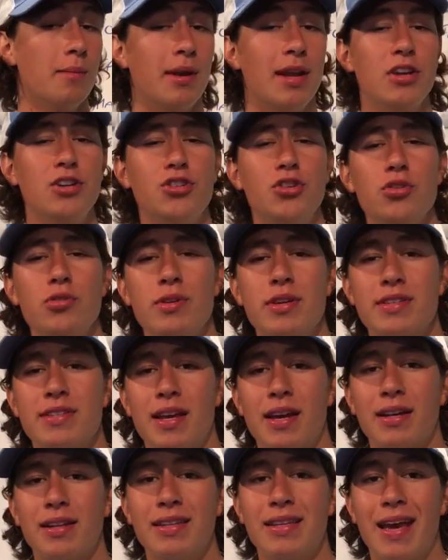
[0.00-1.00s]
but I show you
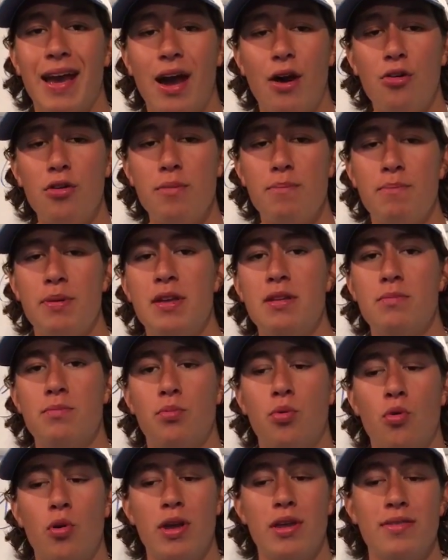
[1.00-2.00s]
exactly how to
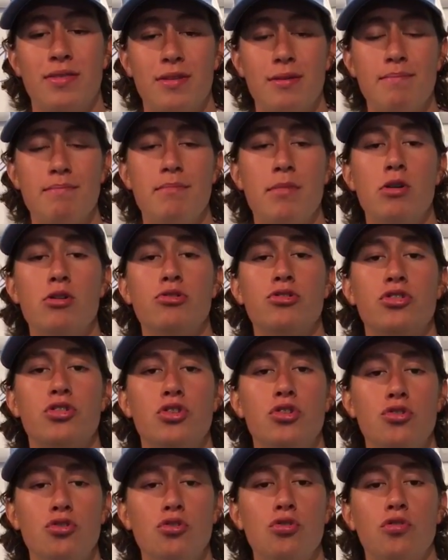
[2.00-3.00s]
pinpoint the
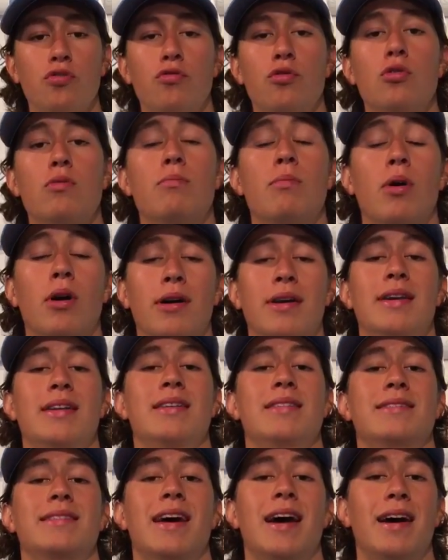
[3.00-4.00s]
most useful
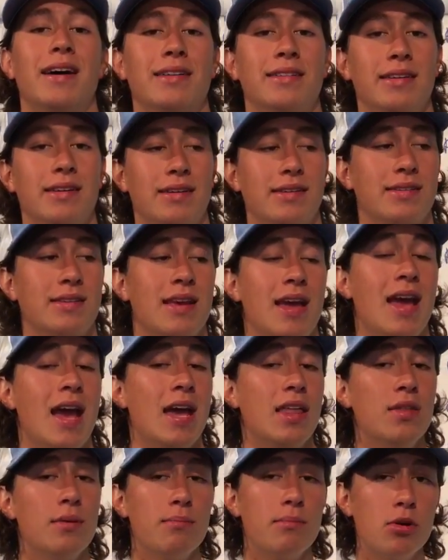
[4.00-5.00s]
marketing tactics.
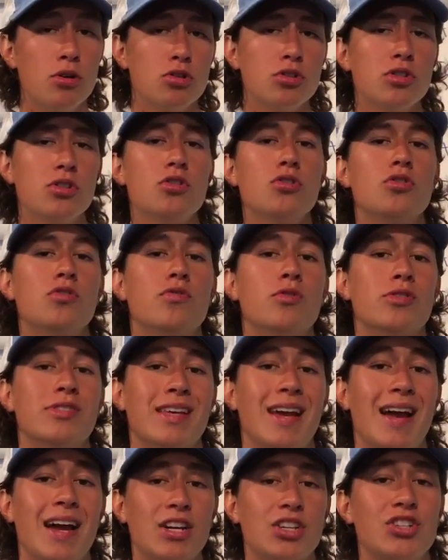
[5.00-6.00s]
And the most useful is
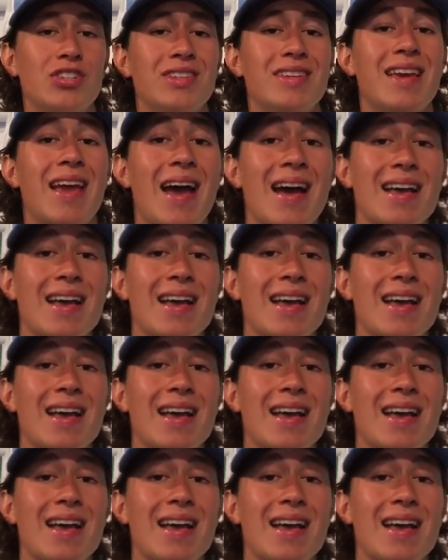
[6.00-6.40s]
actually